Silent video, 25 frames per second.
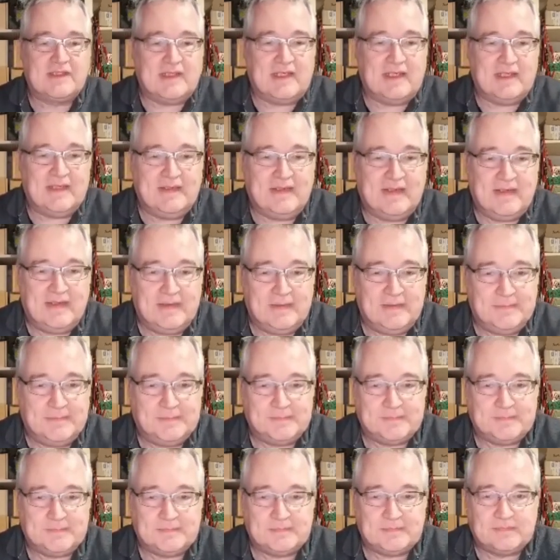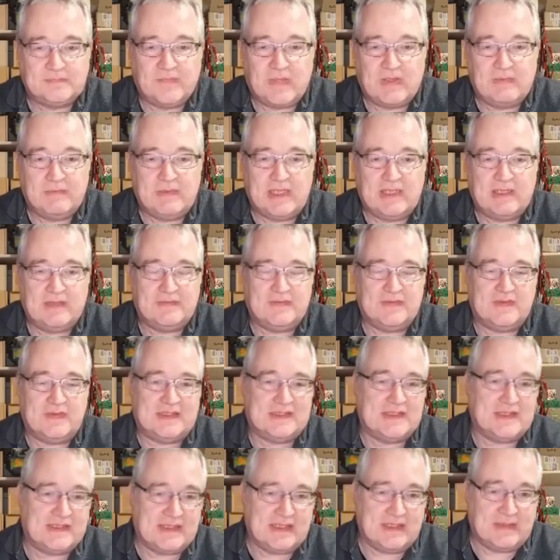there? We have, as I
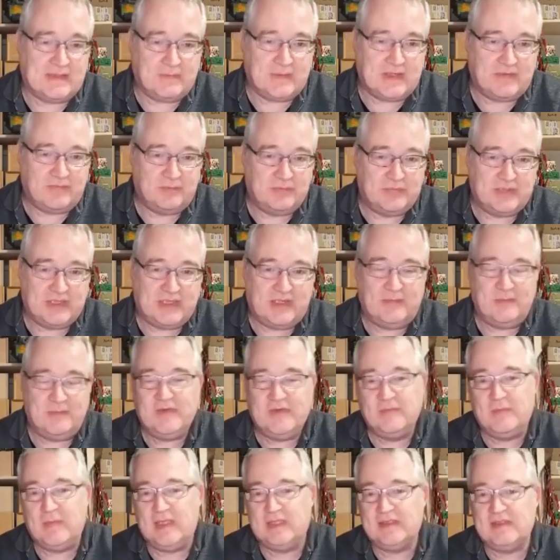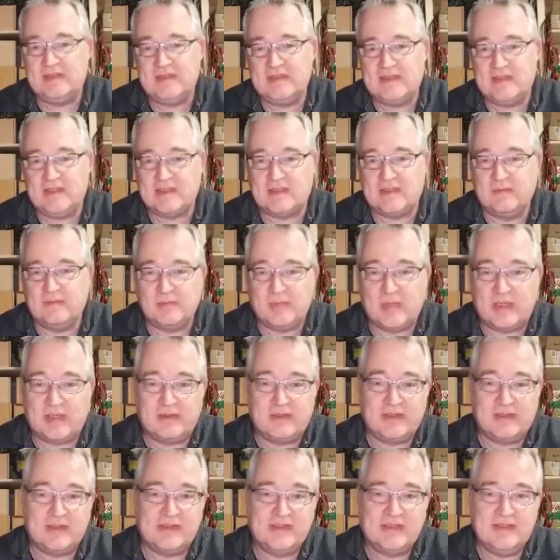said, we have preemptive multitasking,
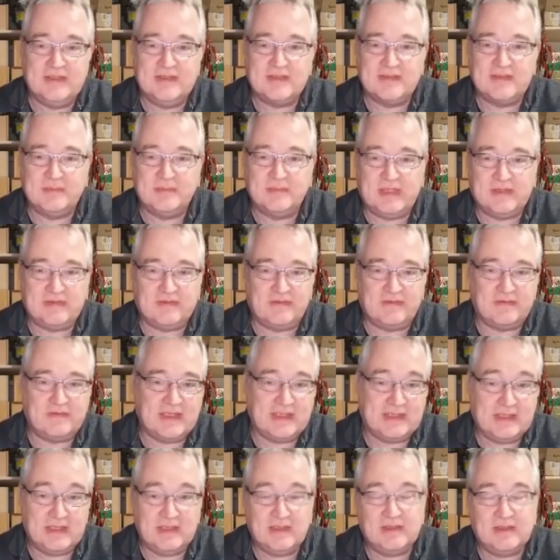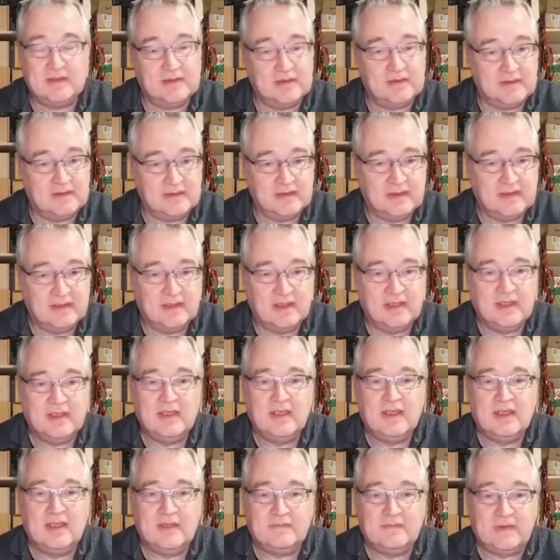priorities, multi-threading.
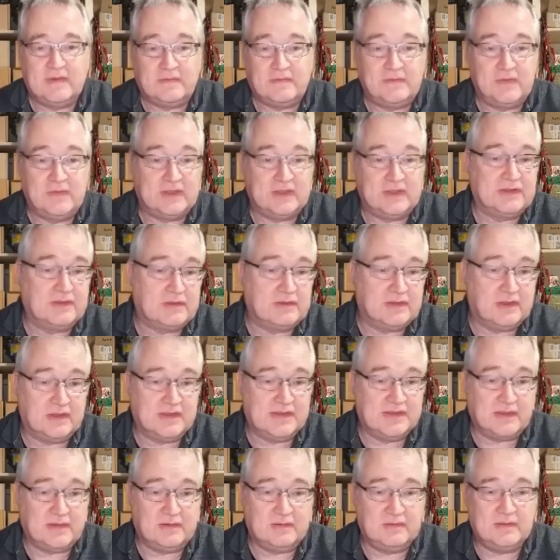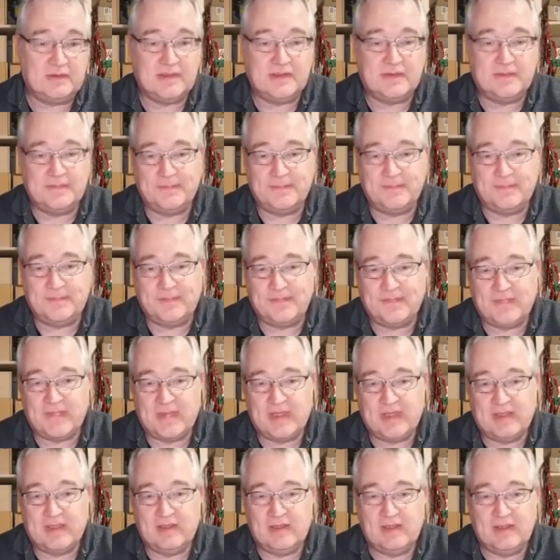We have virtual consoles,
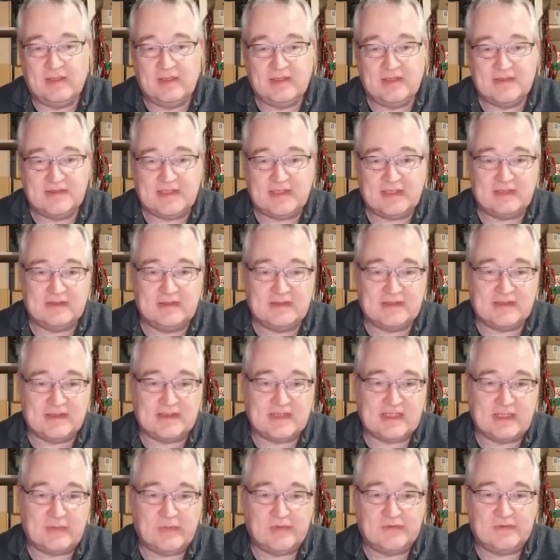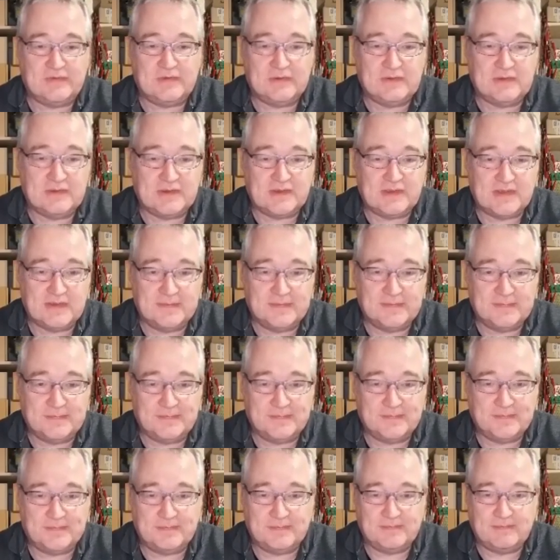signals and semaphores.
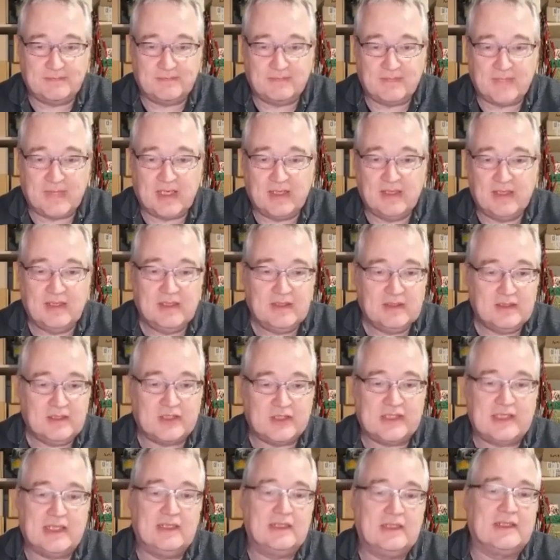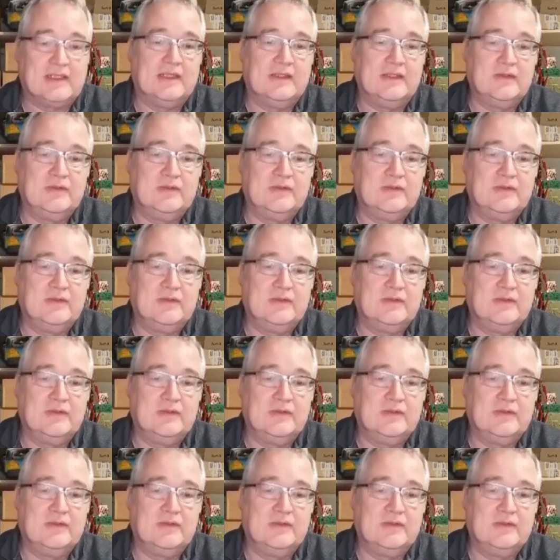The shell can do